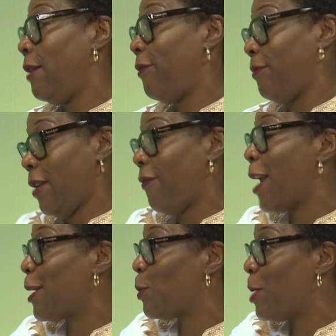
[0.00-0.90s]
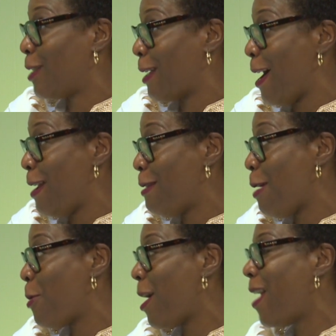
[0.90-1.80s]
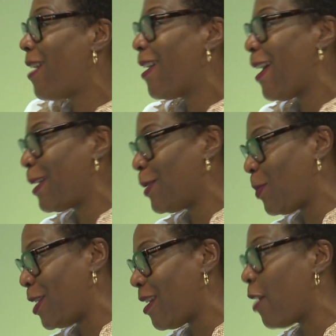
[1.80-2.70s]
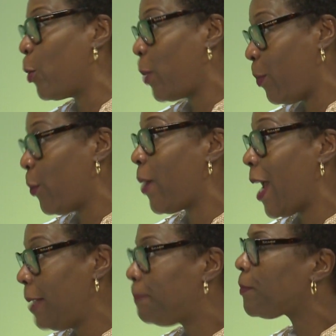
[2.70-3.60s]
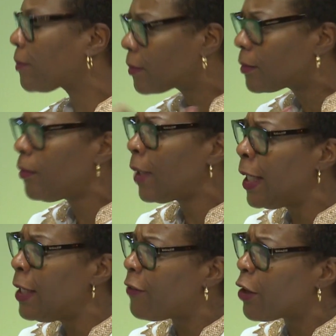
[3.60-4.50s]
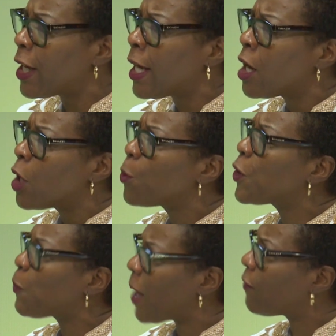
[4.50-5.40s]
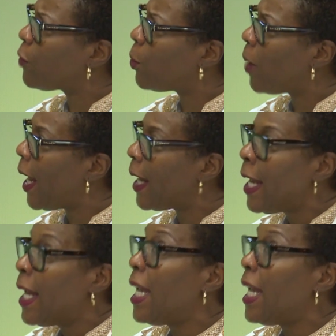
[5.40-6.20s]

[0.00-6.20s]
if if I can speak to God in that way, I can speak to other people, right? Yeah in a very respectful way.